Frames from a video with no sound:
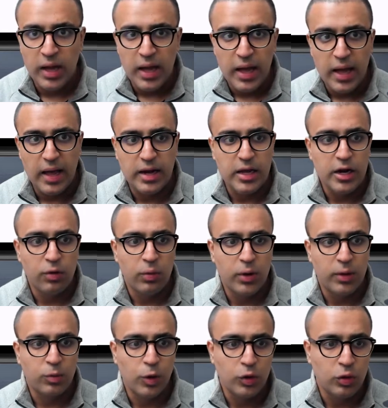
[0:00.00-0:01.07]
And here what I'm
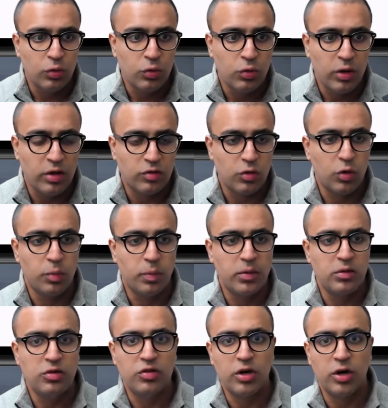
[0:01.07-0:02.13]
going to do is open
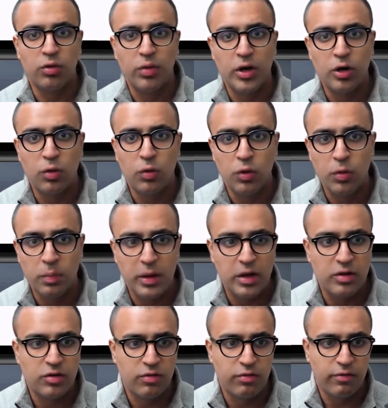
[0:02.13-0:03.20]
the generate code
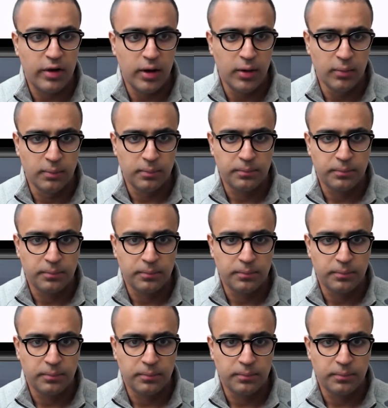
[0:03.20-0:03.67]
page file.